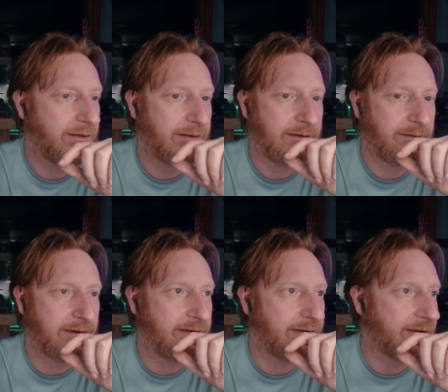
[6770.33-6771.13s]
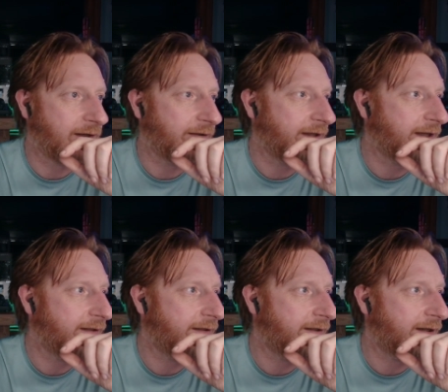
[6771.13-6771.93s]
what is this called
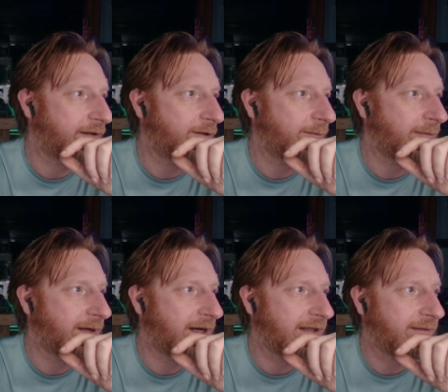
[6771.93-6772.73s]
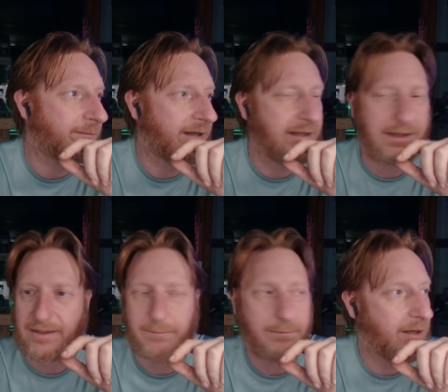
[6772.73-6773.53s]
again? Yeah, Oh My Bunny
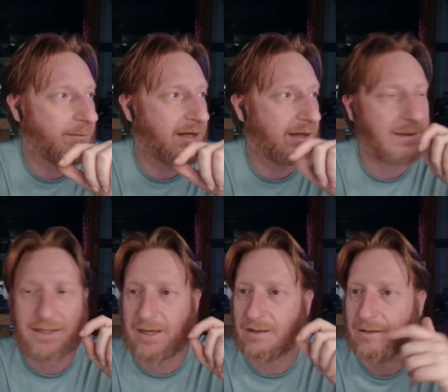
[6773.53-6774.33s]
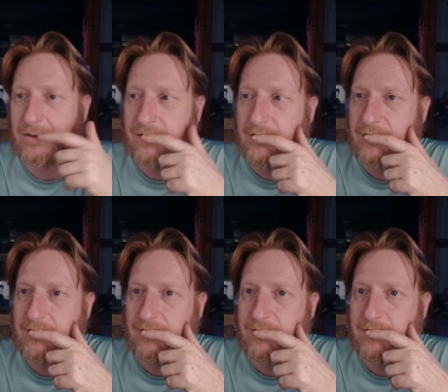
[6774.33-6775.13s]
Egg.
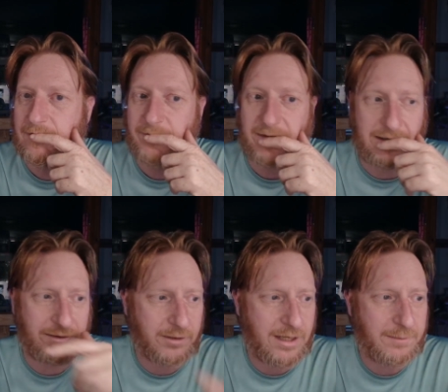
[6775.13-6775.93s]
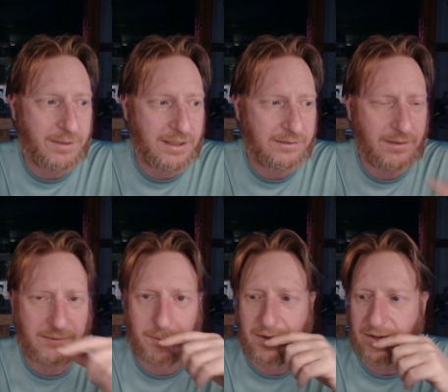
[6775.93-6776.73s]
I still have
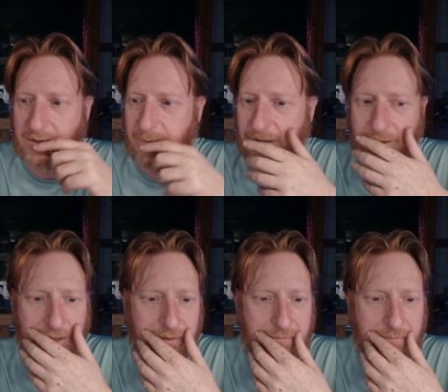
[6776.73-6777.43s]
to print the plug yet.